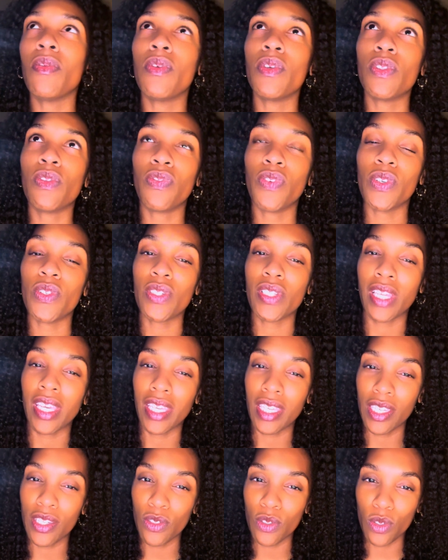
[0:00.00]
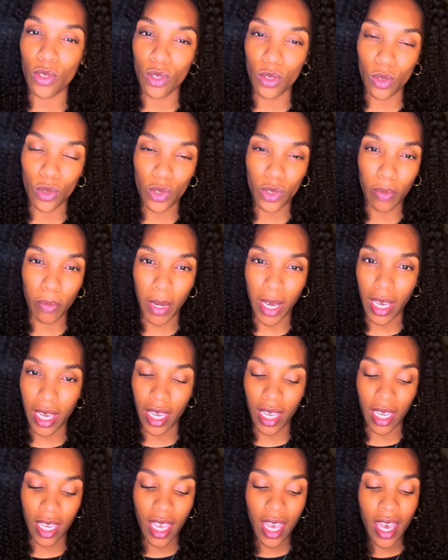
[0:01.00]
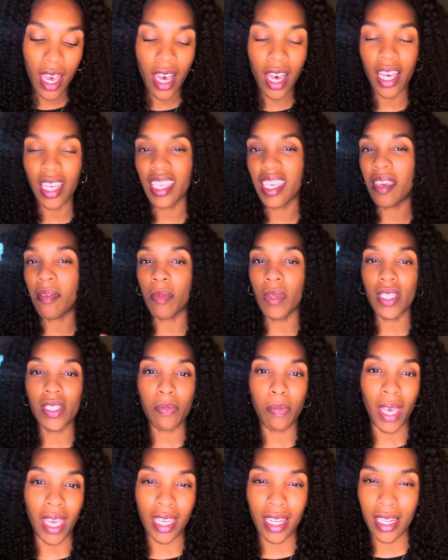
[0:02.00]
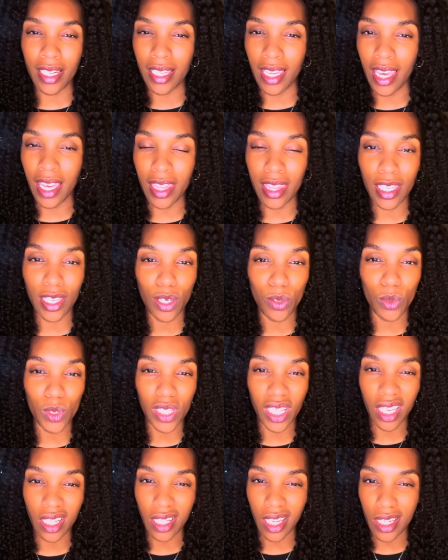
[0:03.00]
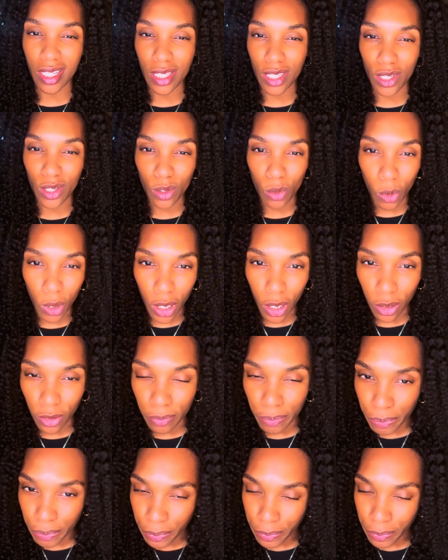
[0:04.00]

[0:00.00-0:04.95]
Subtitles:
was first like introduced by a chemist back in the day. I think it was like 1912.